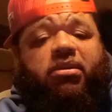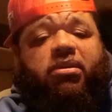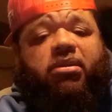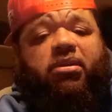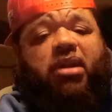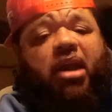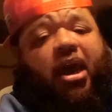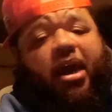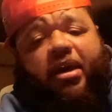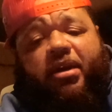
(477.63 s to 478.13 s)

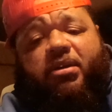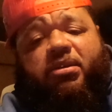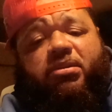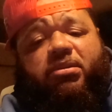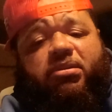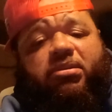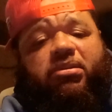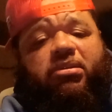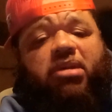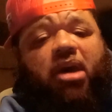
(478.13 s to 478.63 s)

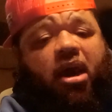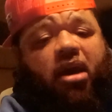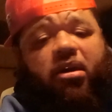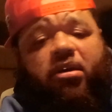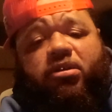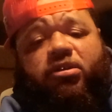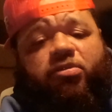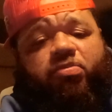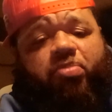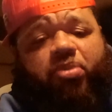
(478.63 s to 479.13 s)
Lions,
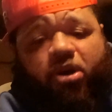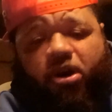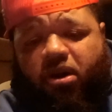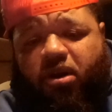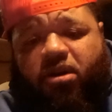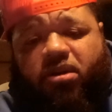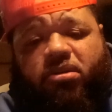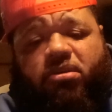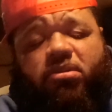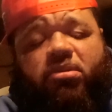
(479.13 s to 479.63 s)
tigers,
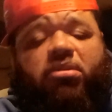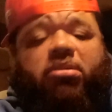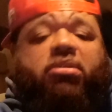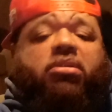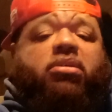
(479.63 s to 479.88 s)
bears.